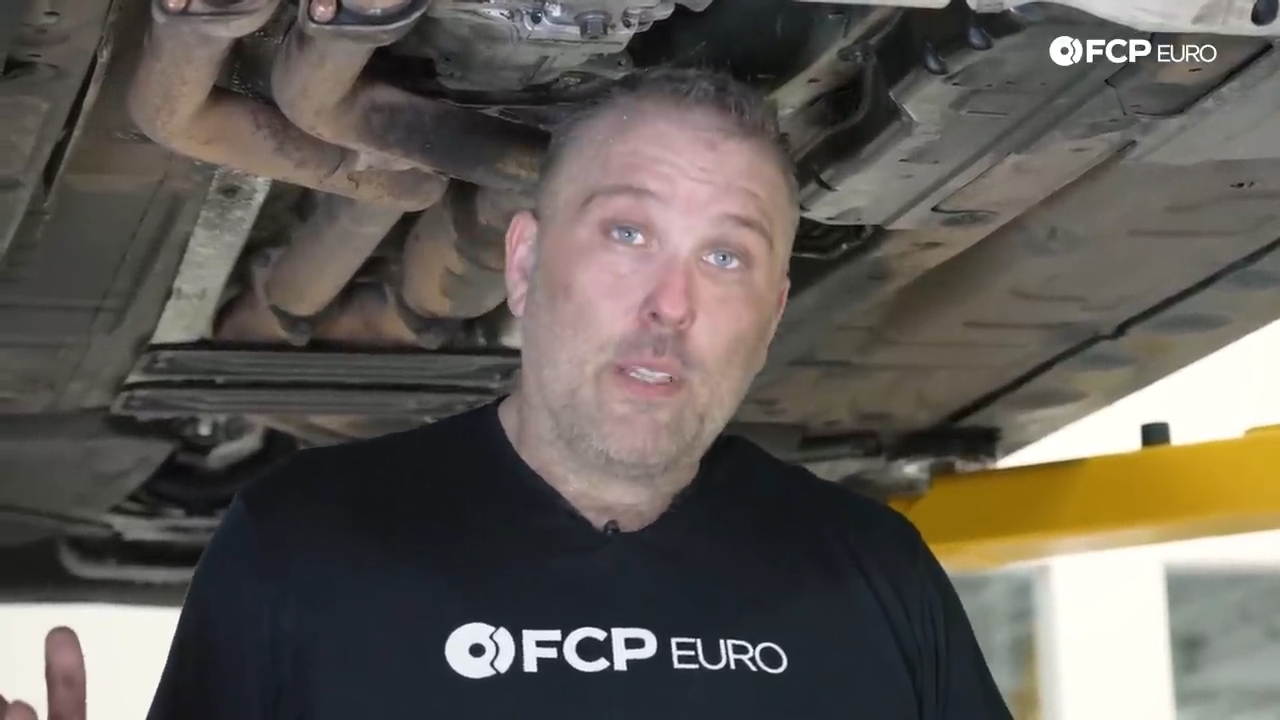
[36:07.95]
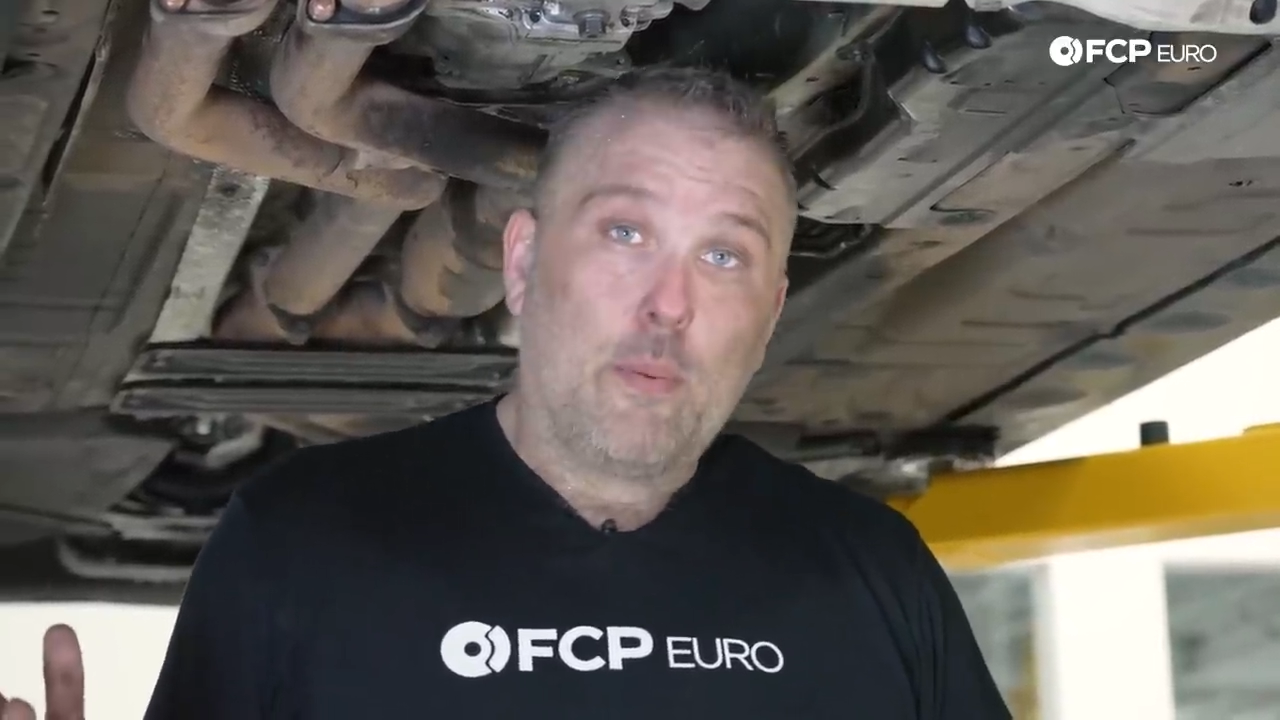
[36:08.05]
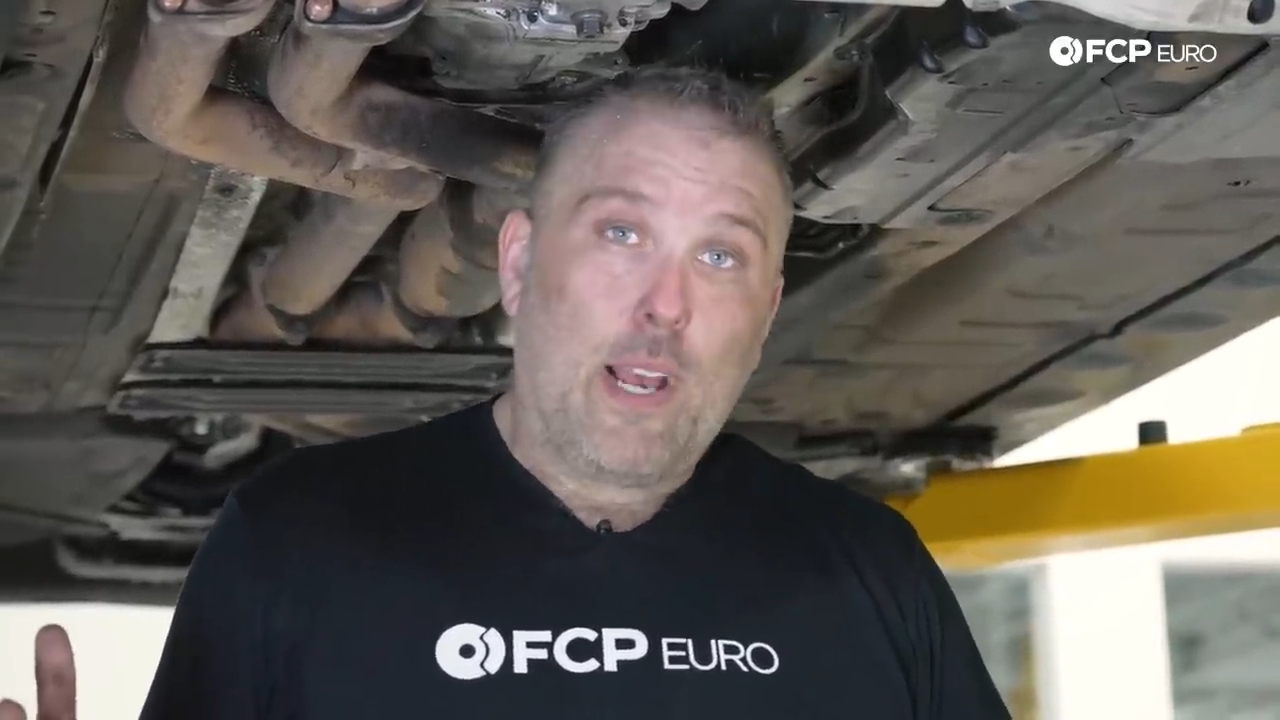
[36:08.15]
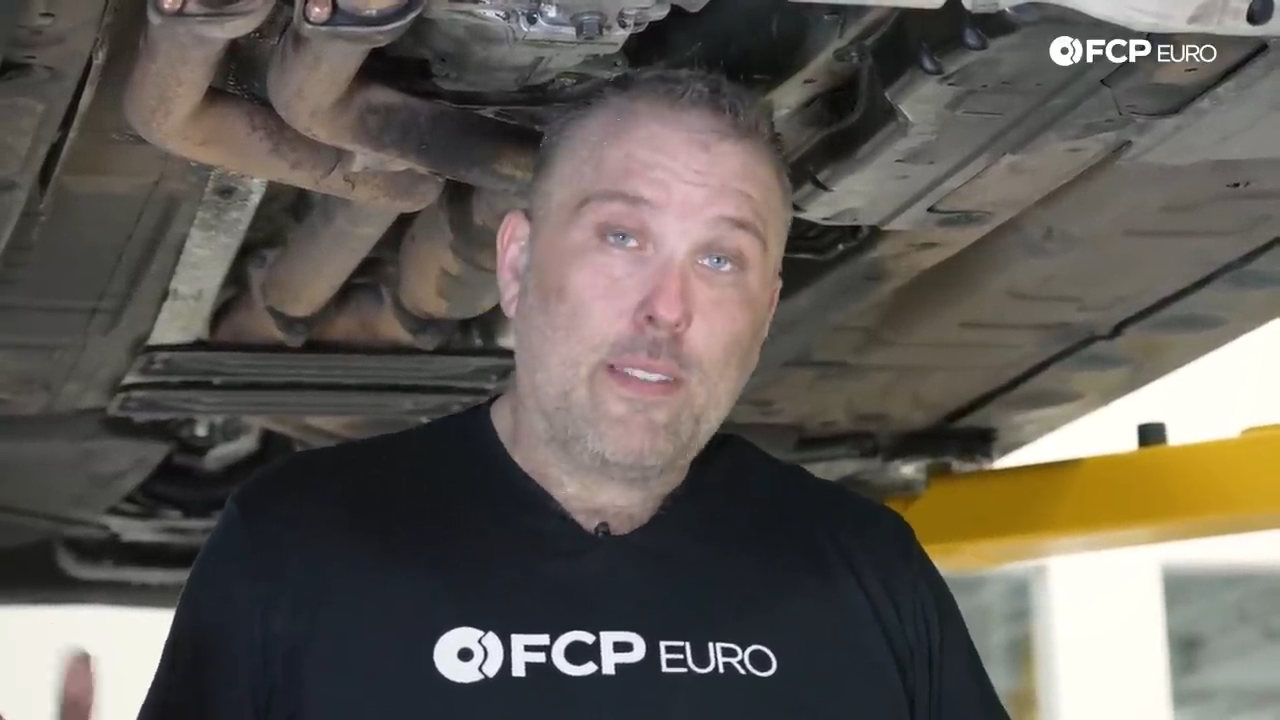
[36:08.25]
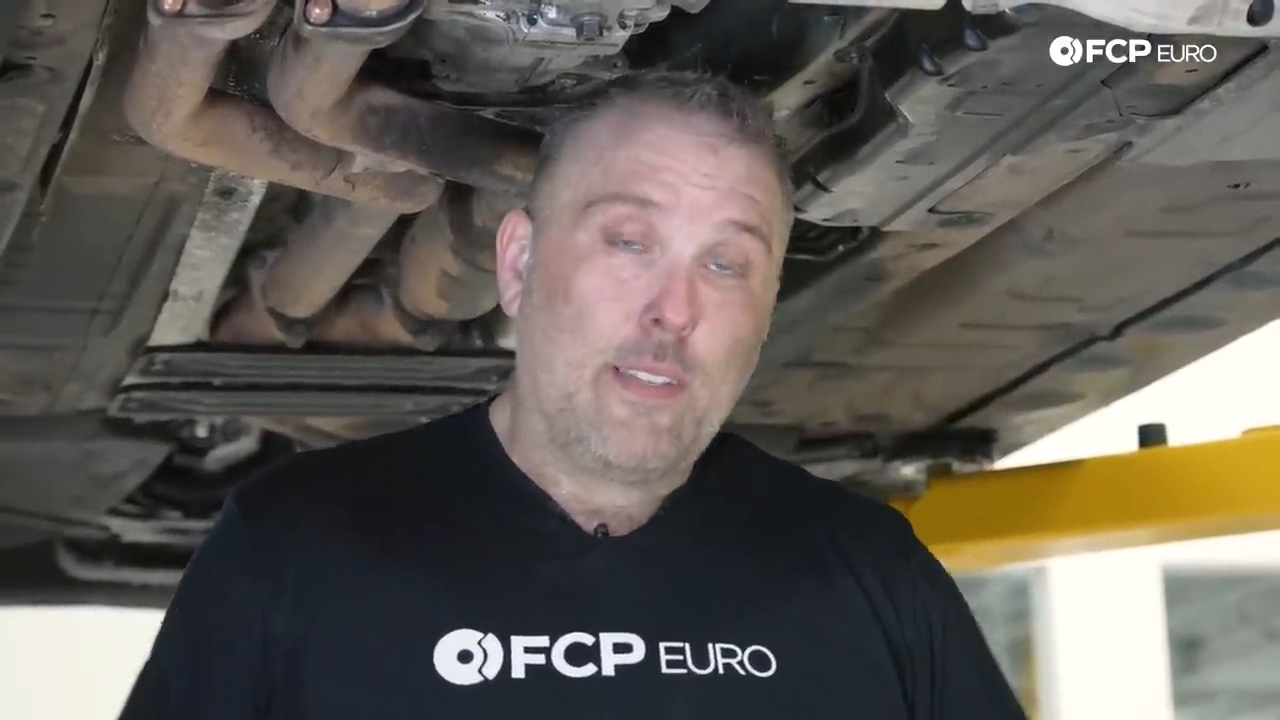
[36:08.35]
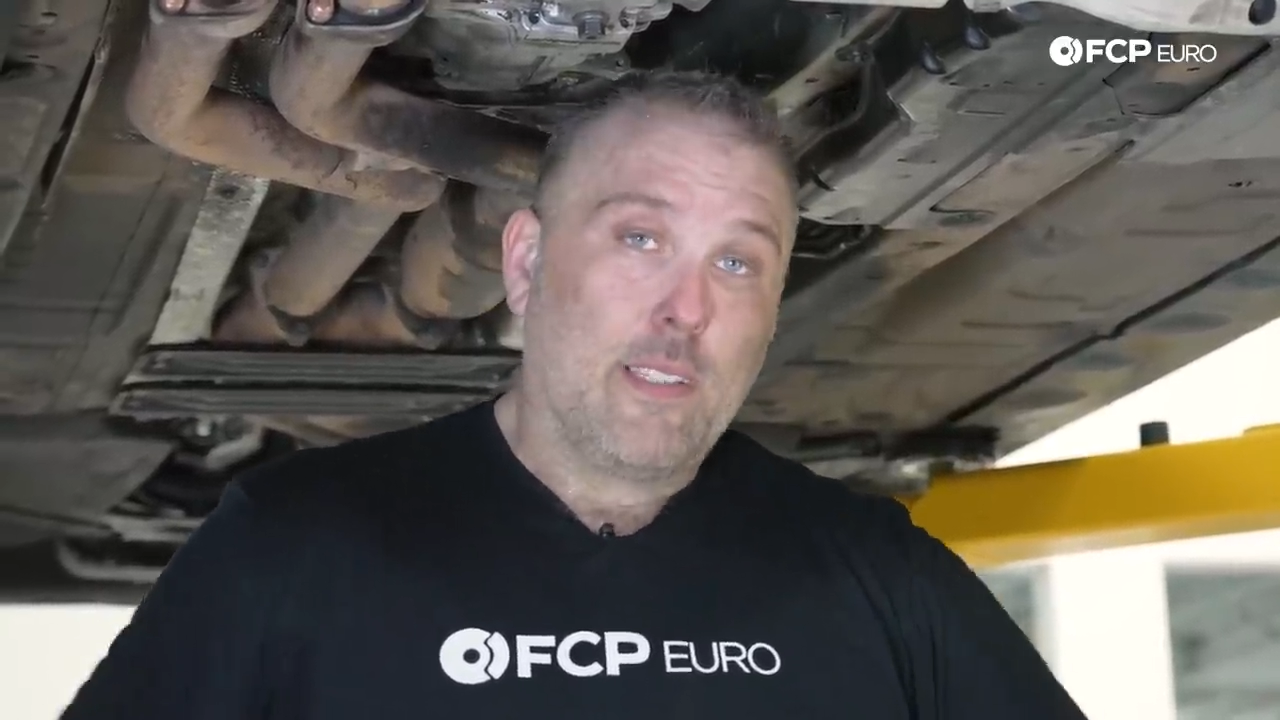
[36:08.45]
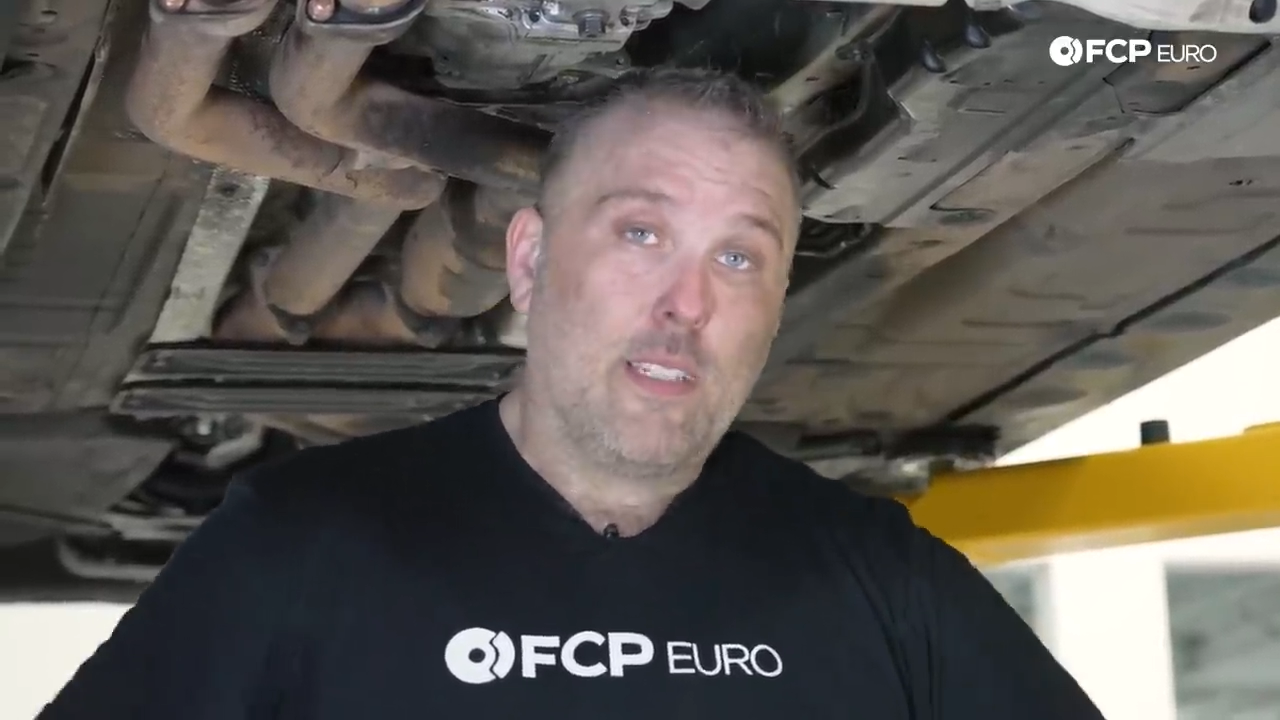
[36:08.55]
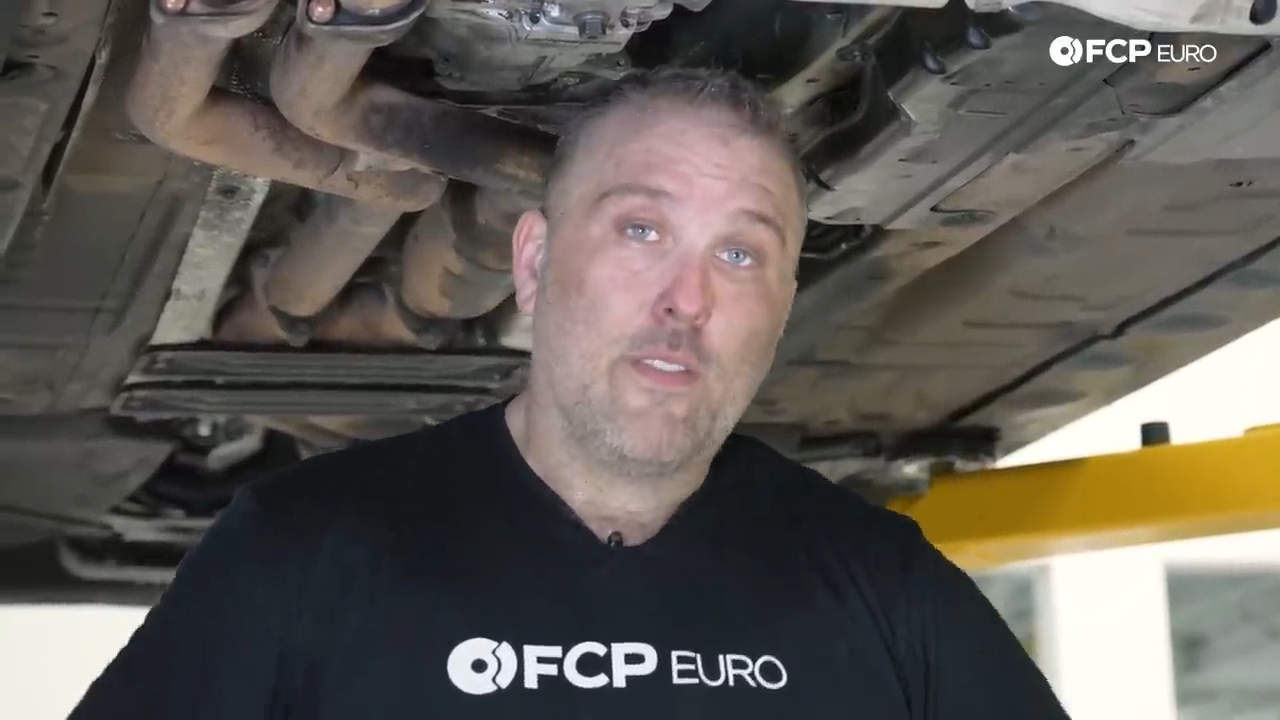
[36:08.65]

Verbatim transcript: in the process.